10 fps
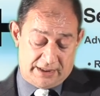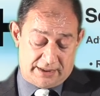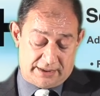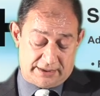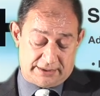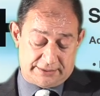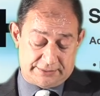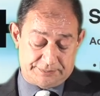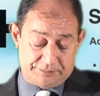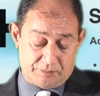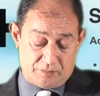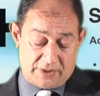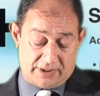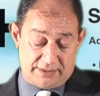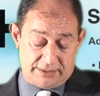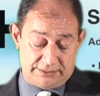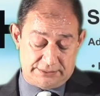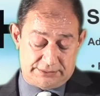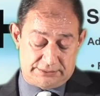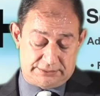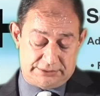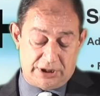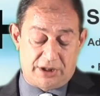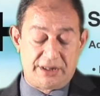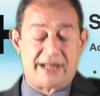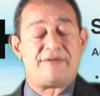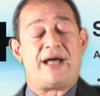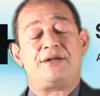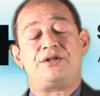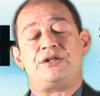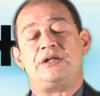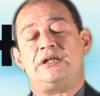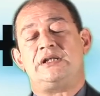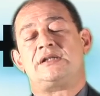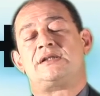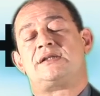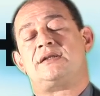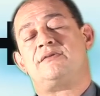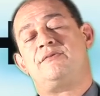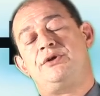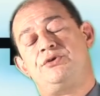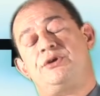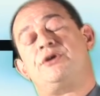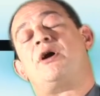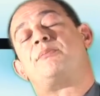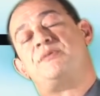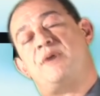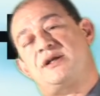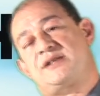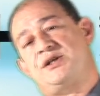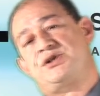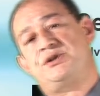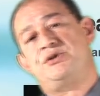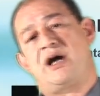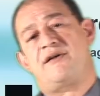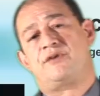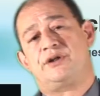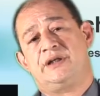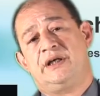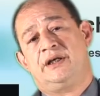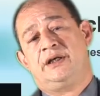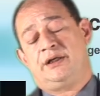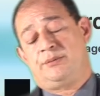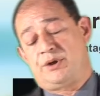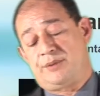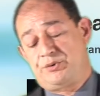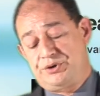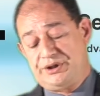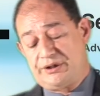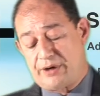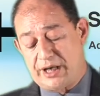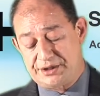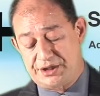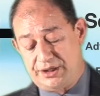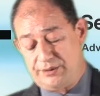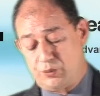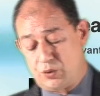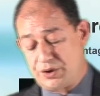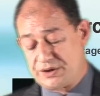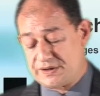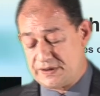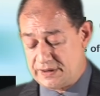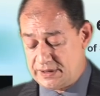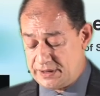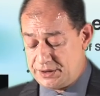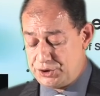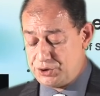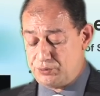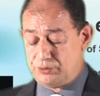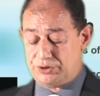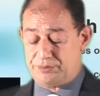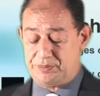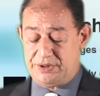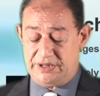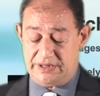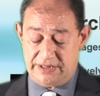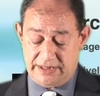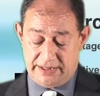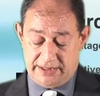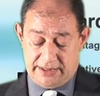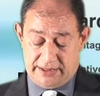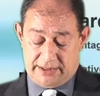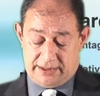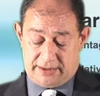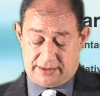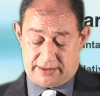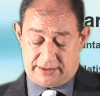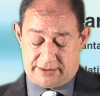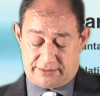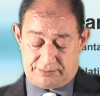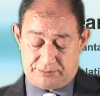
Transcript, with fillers: Uh, the other advantage is when you're doing your optimization, you have got, by putting the right keywords, you would be uh,